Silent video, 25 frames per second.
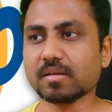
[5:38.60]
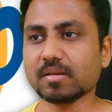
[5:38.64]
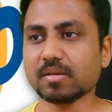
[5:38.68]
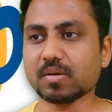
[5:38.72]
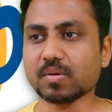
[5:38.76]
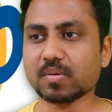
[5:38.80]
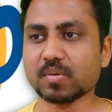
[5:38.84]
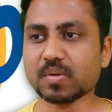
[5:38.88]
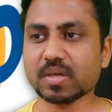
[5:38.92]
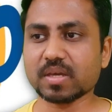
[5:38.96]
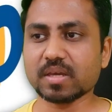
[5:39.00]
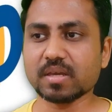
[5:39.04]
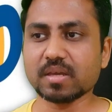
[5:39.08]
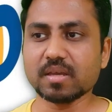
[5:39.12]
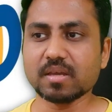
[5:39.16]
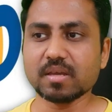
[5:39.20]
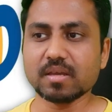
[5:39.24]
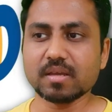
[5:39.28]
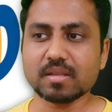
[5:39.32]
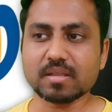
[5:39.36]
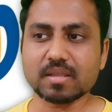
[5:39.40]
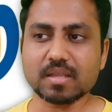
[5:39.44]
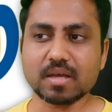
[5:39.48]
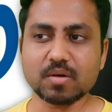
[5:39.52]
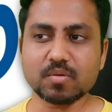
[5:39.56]
Okay,
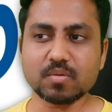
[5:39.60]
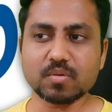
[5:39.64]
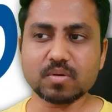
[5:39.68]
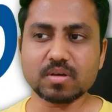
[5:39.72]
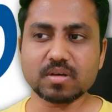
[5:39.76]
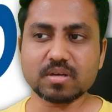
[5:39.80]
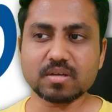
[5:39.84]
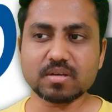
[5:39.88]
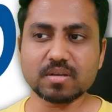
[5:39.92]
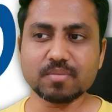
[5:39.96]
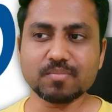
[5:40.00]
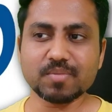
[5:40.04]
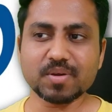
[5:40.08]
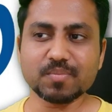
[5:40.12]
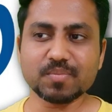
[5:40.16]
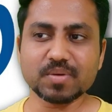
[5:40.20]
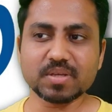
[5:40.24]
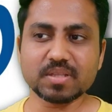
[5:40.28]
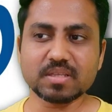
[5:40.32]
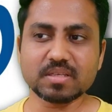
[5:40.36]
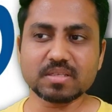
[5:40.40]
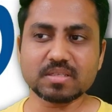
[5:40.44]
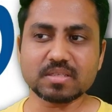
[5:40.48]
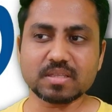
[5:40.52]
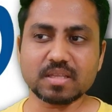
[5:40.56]
now remember
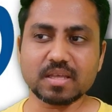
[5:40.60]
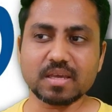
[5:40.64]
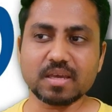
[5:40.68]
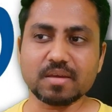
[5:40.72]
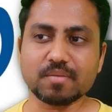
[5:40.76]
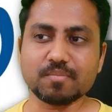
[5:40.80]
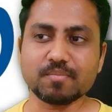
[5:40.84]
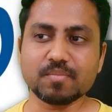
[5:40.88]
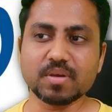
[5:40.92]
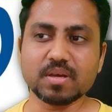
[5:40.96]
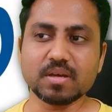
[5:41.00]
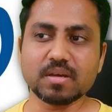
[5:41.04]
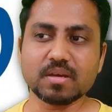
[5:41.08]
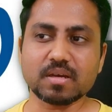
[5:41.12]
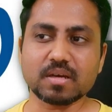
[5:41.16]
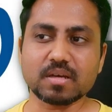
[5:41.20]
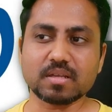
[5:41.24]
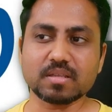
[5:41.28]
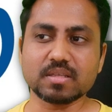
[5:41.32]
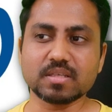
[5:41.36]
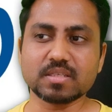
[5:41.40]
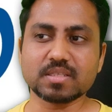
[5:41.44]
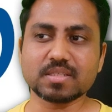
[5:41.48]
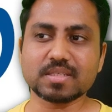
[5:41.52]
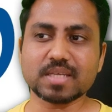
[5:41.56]
this name,
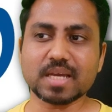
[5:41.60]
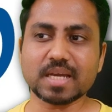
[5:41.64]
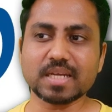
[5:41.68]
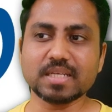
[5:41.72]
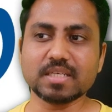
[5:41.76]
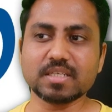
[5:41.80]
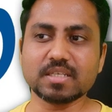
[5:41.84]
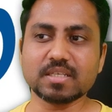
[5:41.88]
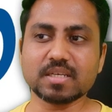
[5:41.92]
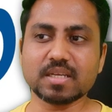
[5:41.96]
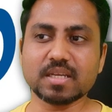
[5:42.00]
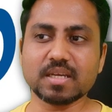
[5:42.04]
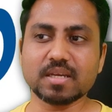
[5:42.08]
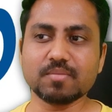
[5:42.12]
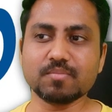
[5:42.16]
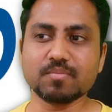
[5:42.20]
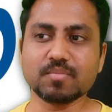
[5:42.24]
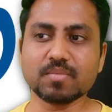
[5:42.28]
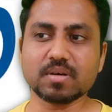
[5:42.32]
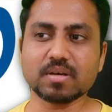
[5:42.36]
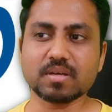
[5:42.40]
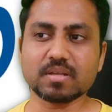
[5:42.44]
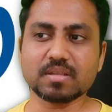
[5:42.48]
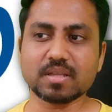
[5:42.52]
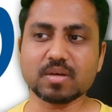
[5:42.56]
this site
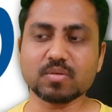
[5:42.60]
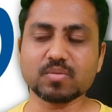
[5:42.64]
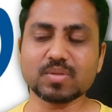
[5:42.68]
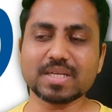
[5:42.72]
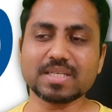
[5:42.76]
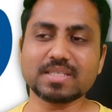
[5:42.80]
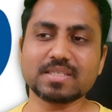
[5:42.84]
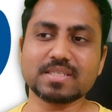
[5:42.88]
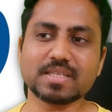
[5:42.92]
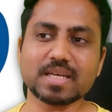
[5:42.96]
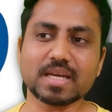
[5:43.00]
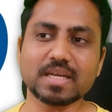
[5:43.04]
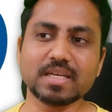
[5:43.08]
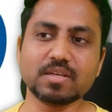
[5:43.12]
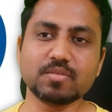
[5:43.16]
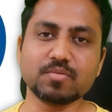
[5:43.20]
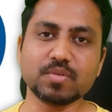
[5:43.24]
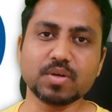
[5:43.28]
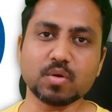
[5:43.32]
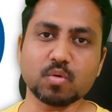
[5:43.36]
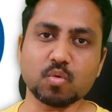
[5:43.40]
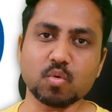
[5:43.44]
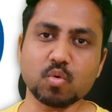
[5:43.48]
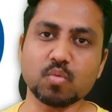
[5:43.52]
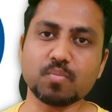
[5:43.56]
name. Now that site
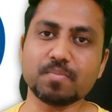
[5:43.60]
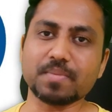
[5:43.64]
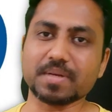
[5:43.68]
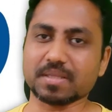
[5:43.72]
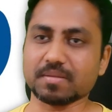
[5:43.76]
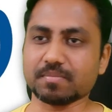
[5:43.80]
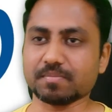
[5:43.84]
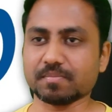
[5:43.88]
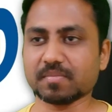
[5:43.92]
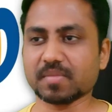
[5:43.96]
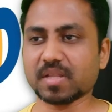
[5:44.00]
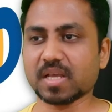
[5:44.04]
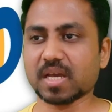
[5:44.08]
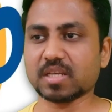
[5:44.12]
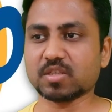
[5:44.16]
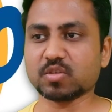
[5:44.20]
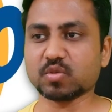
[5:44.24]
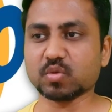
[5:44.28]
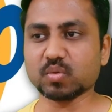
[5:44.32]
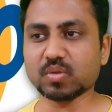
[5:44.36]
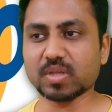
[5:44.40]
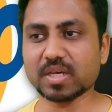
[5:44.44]
will open. As soon